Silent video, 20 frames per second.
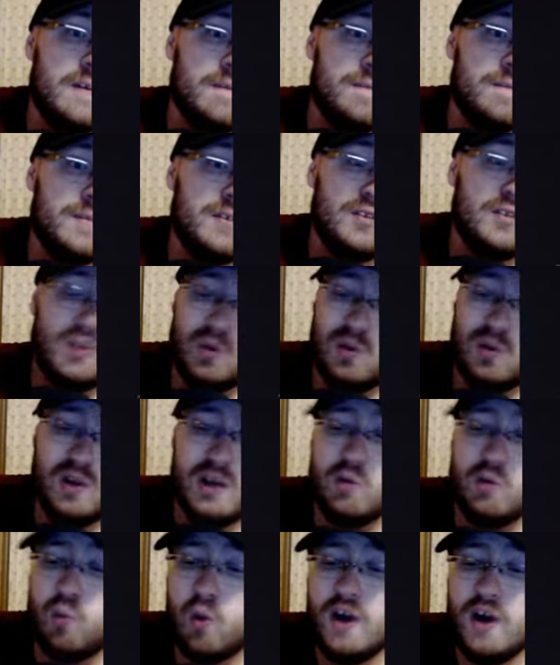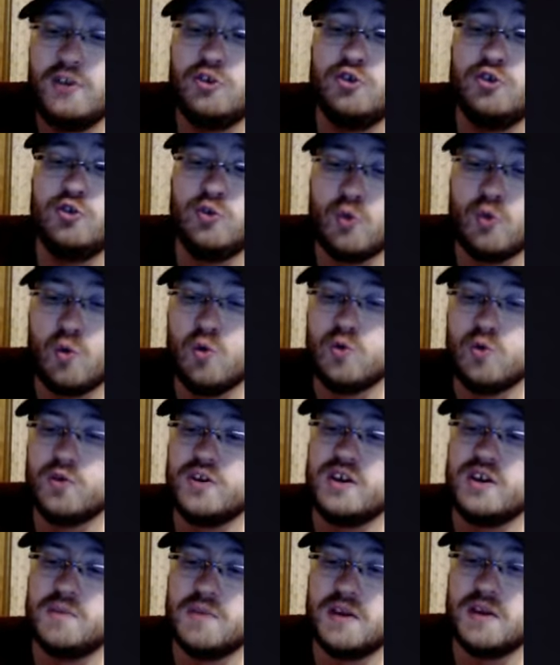So like what story
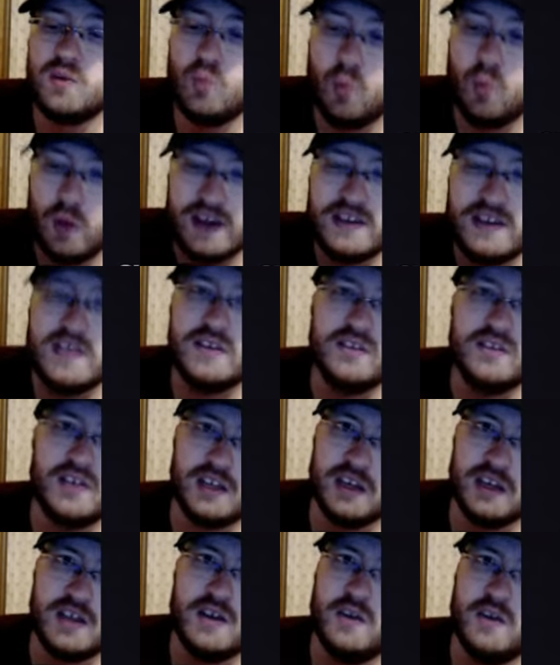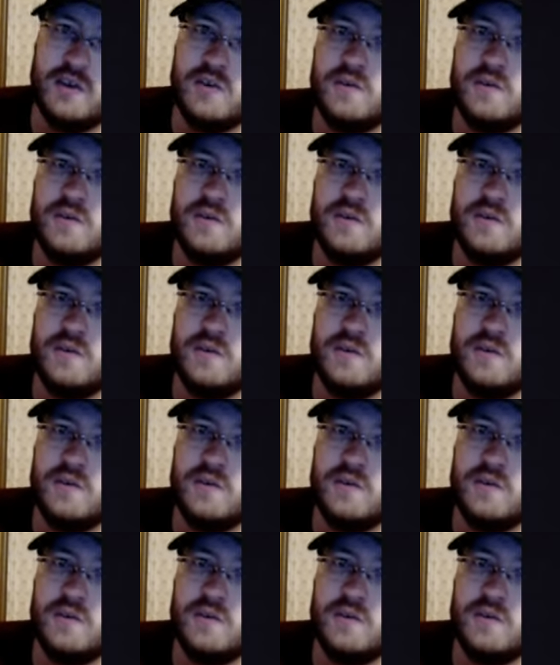am I witnessing here?